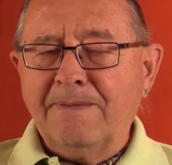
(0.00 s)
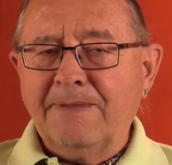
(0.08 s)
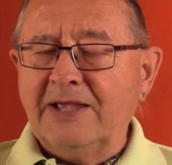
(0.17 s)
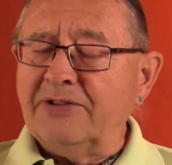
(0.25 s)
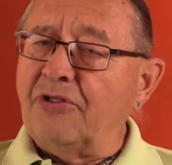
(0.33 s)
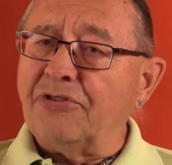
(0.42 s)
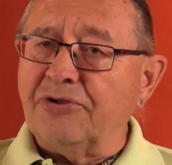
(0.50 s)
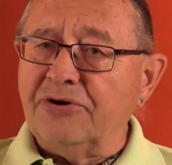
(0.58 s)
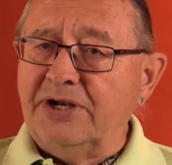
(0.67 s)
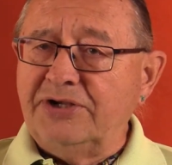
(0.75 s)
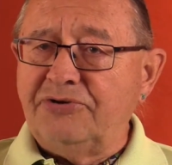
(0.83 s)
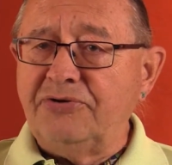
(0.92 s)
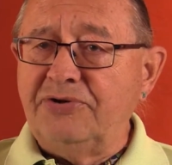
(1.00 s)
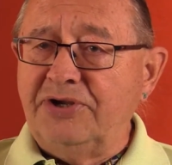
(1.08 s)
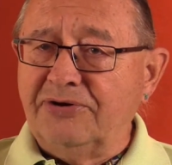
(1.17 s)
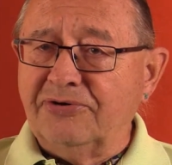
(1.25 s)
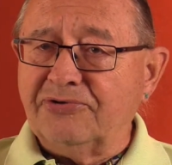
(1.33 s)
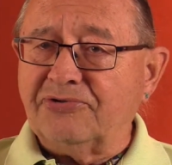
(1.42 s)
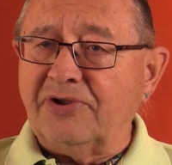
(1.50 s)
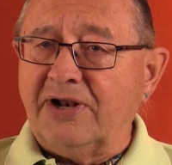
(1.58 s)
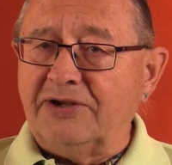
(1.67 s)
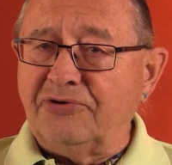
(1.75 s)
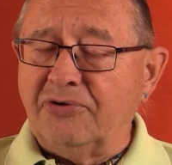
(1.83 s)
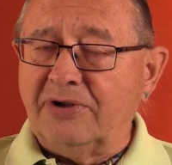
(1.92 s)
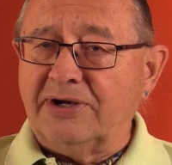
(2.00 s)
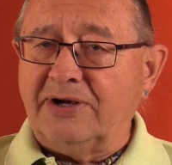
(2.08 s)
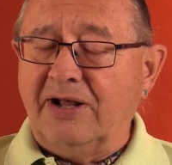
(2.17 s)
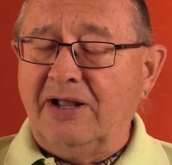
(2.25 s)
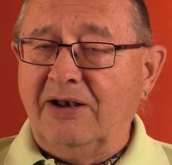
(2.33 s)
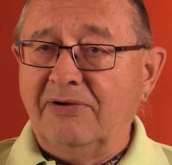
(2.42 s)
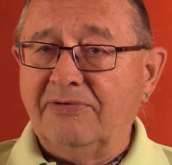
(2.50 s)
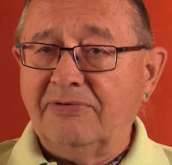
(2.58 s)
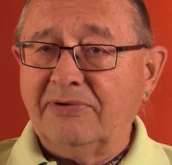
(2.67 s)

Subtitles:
In the 32 years that I taught at ILF,